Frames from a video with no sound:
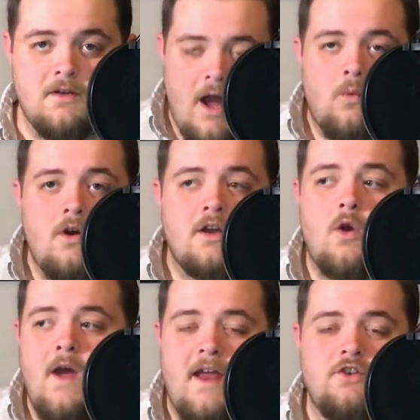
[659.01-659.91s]
I want to go
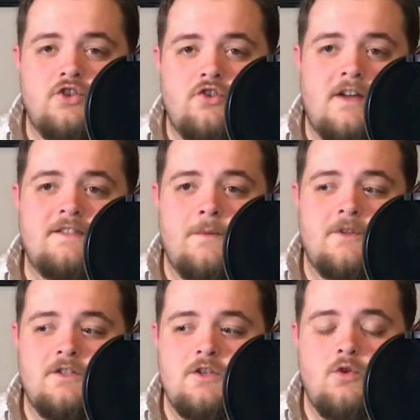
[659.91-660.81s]
ahead and stress
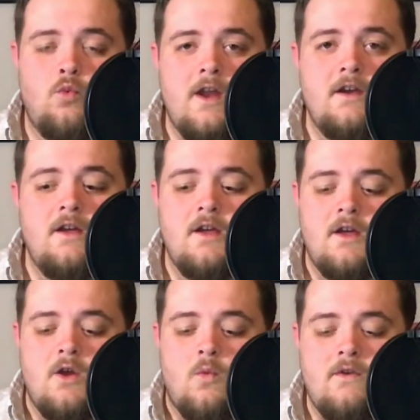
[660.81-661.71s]
something to you. When